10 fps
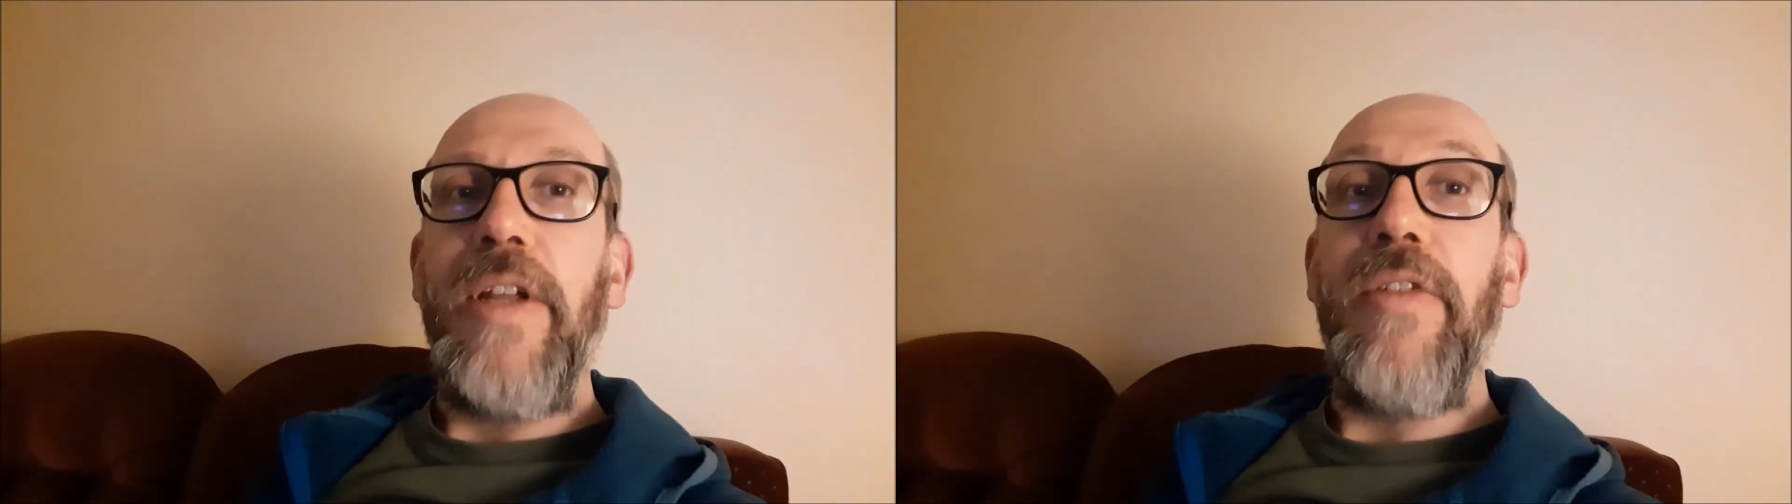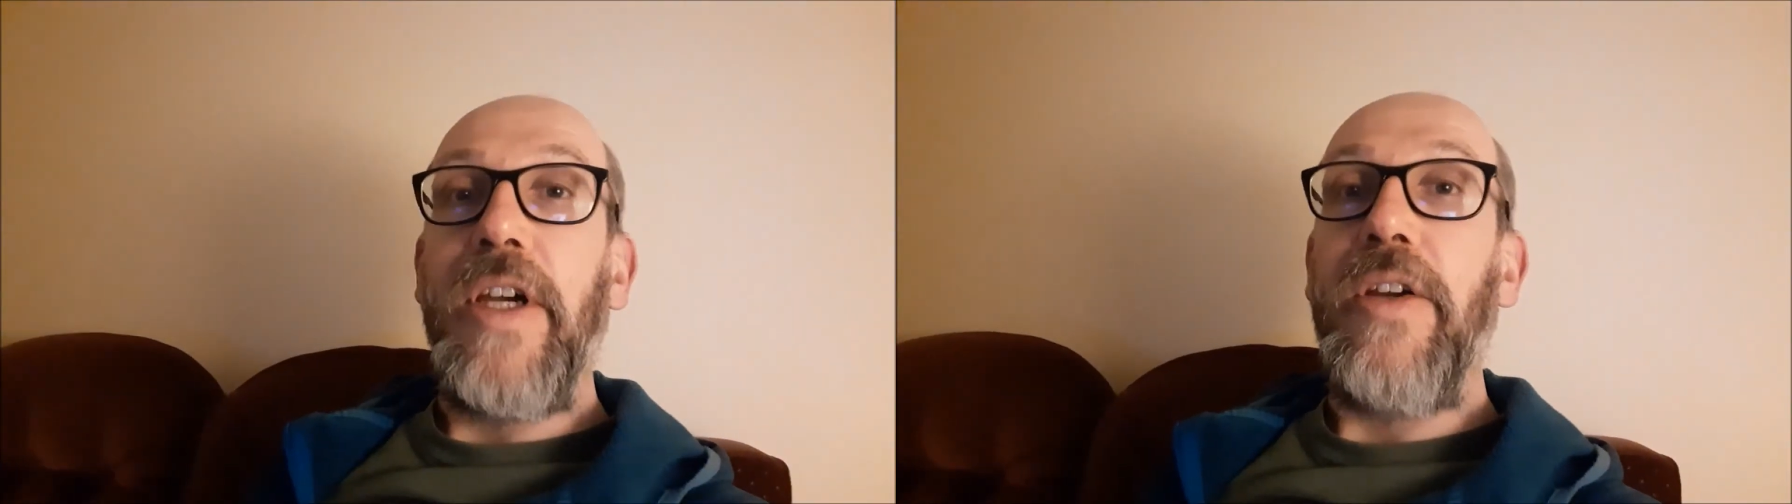
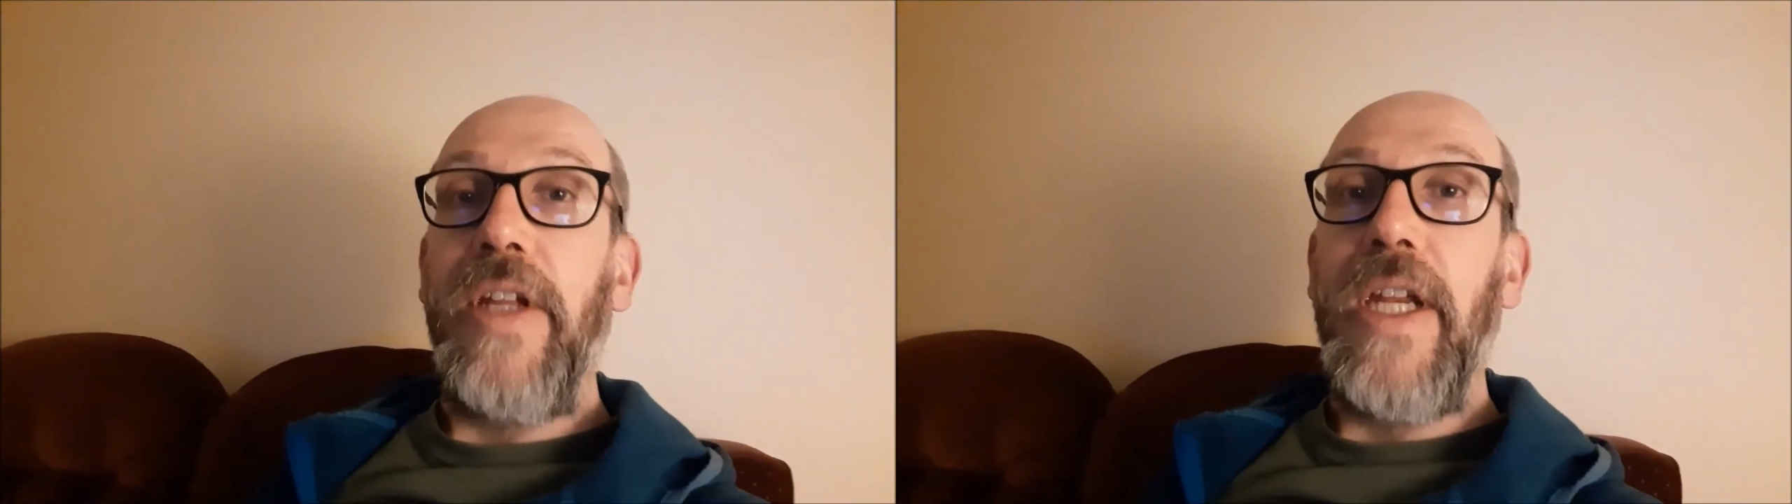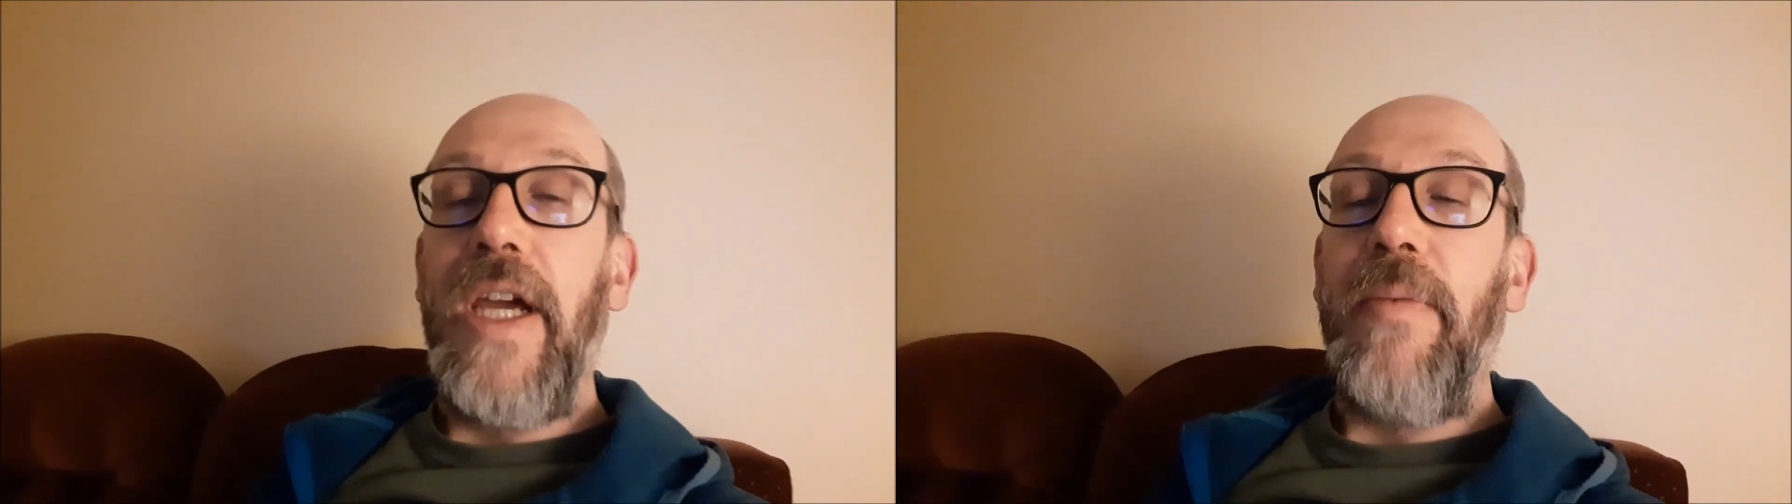even I couldn't
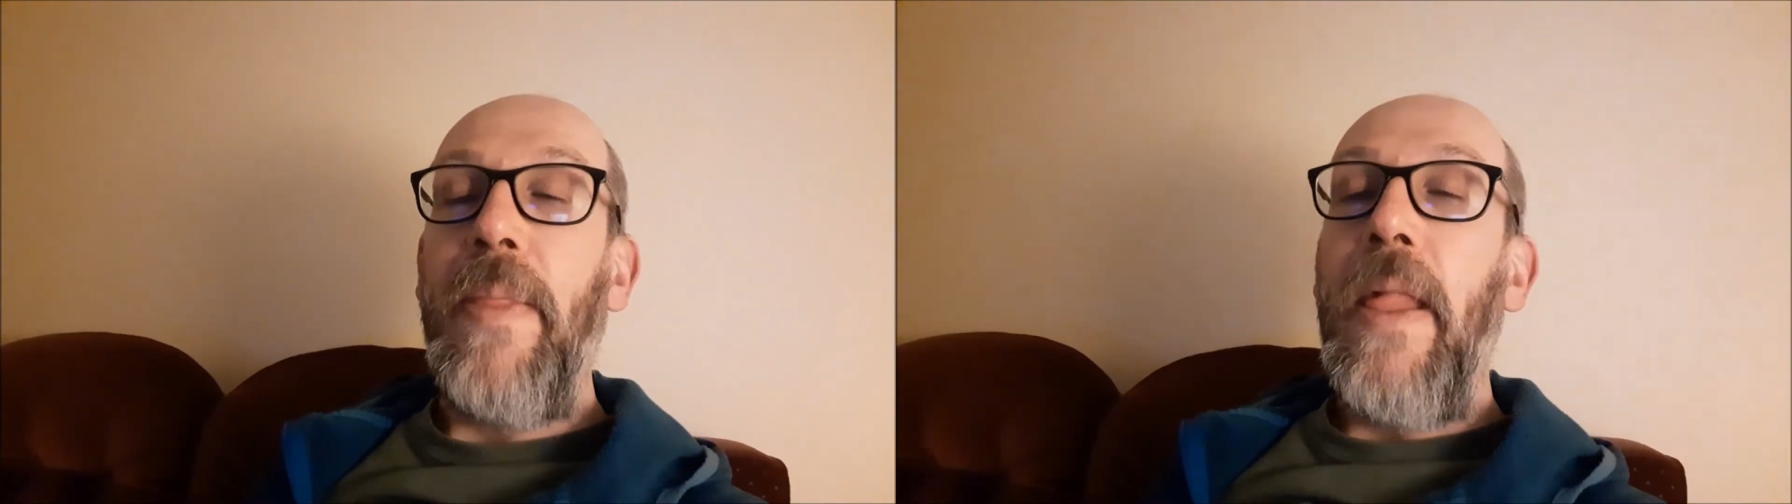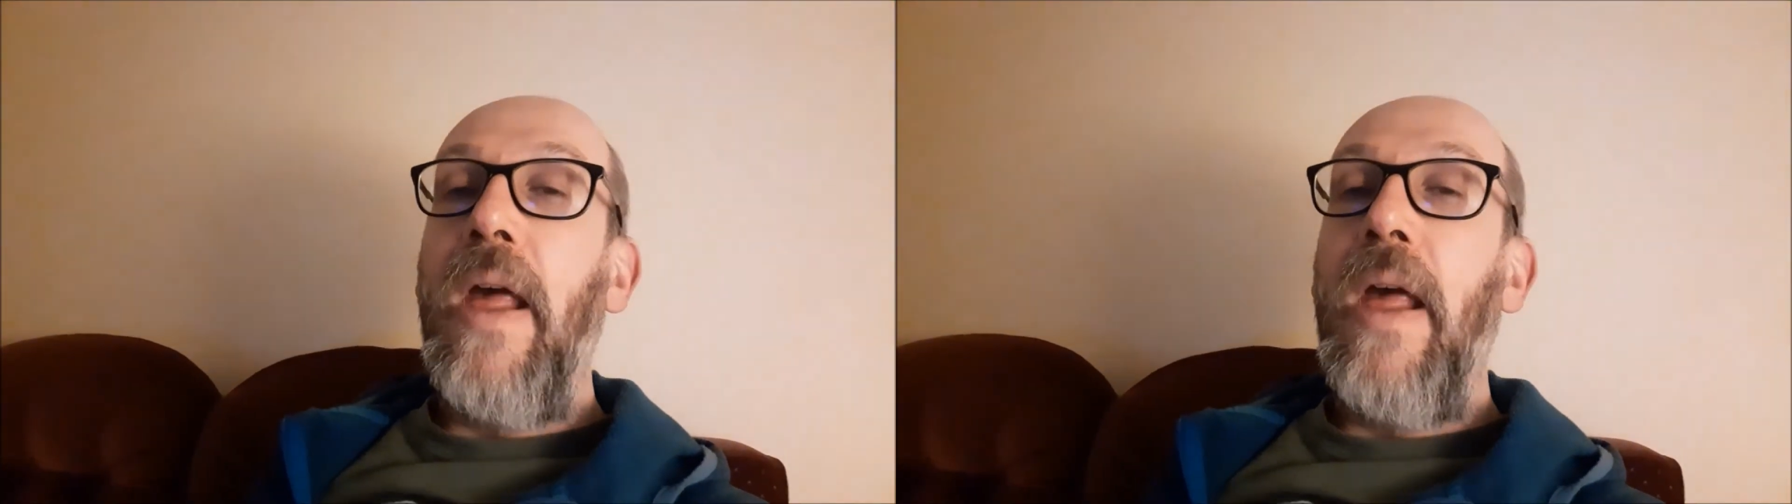get it out.